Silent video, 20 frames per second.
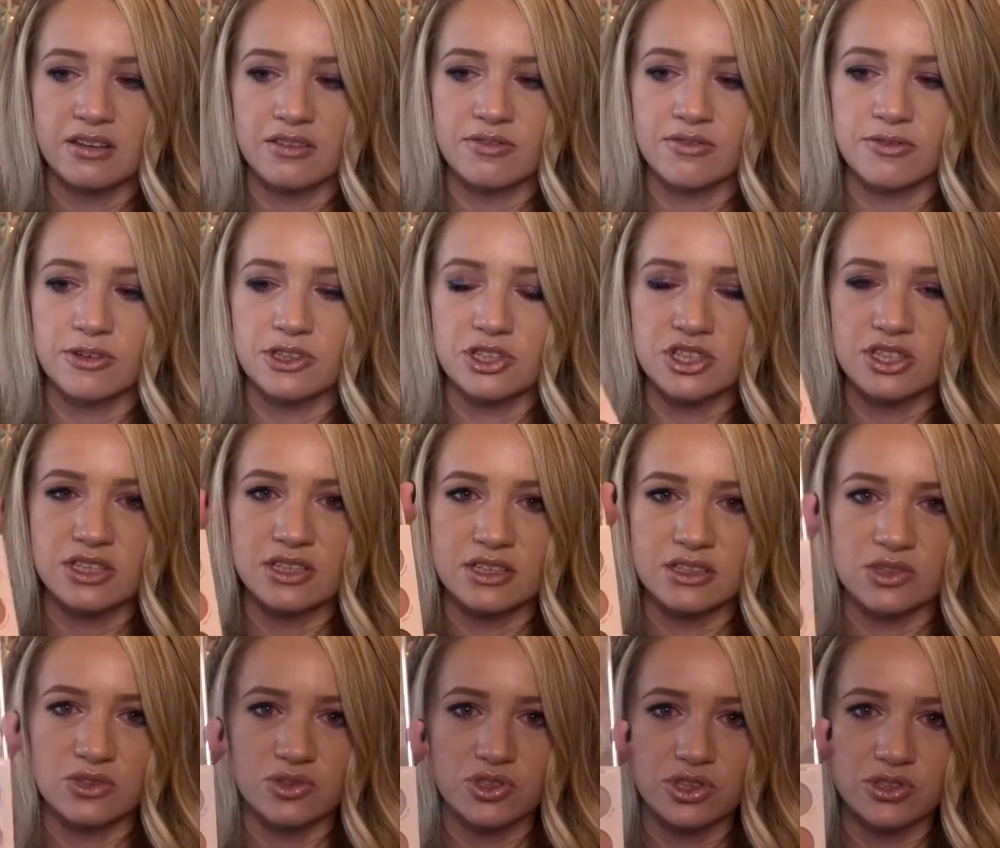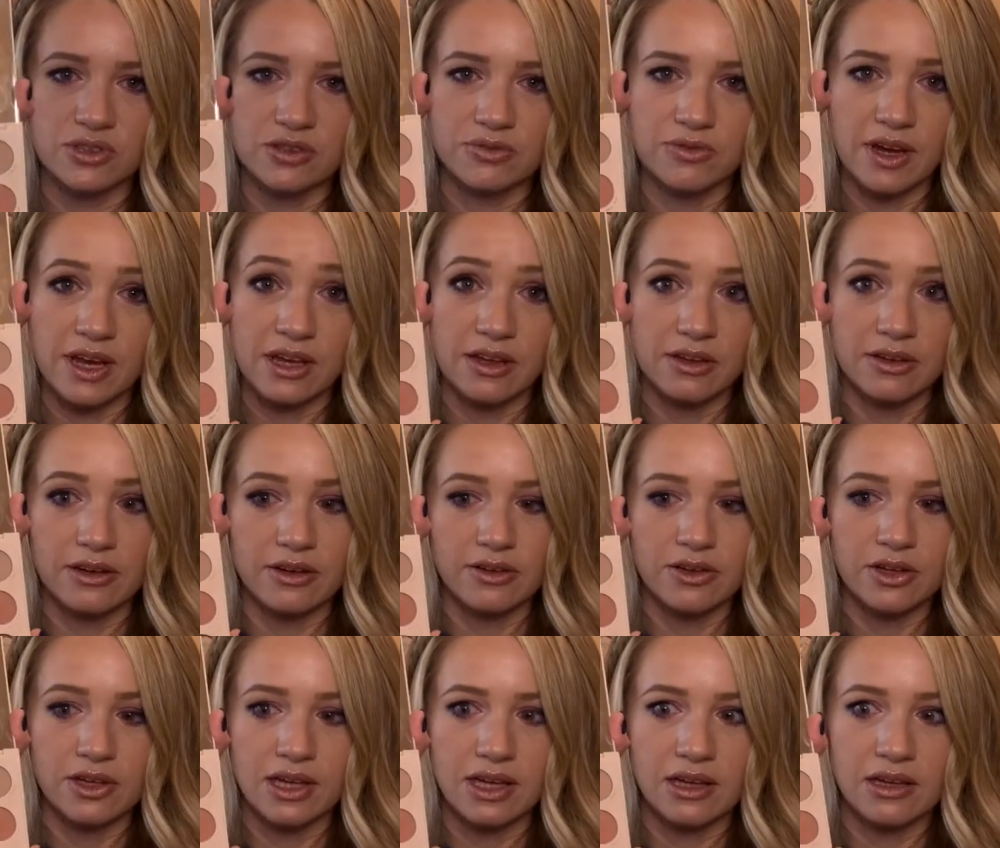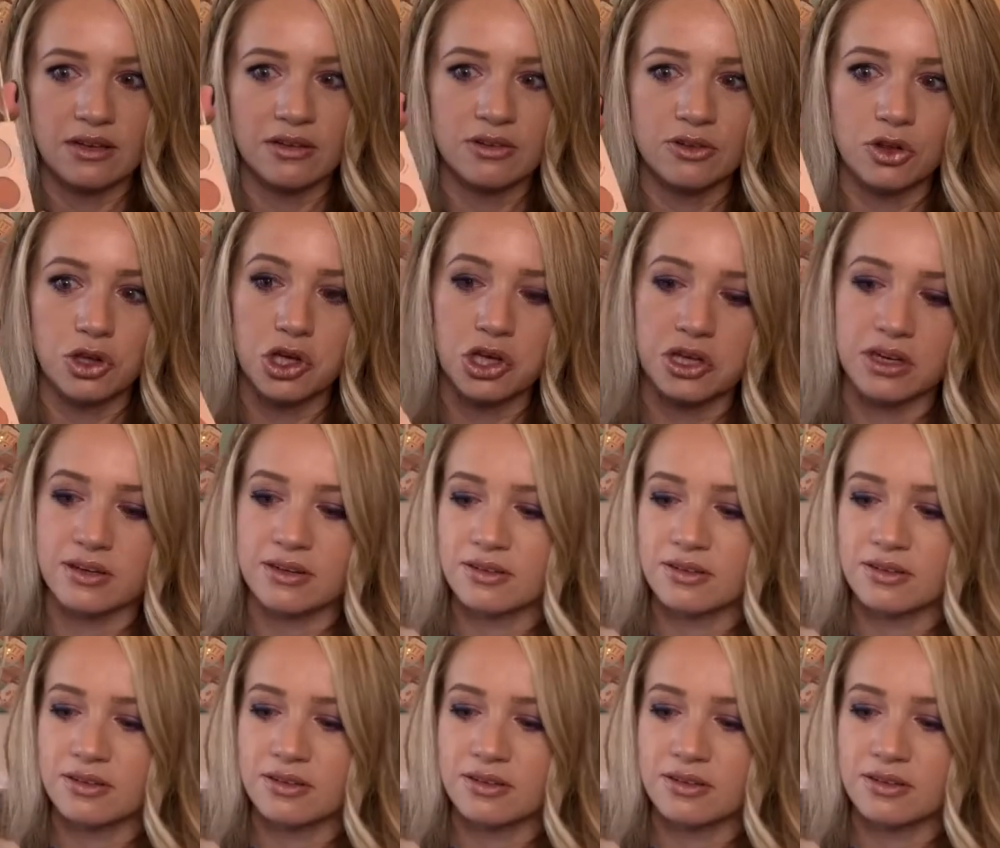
for just a neutral, regular looking look.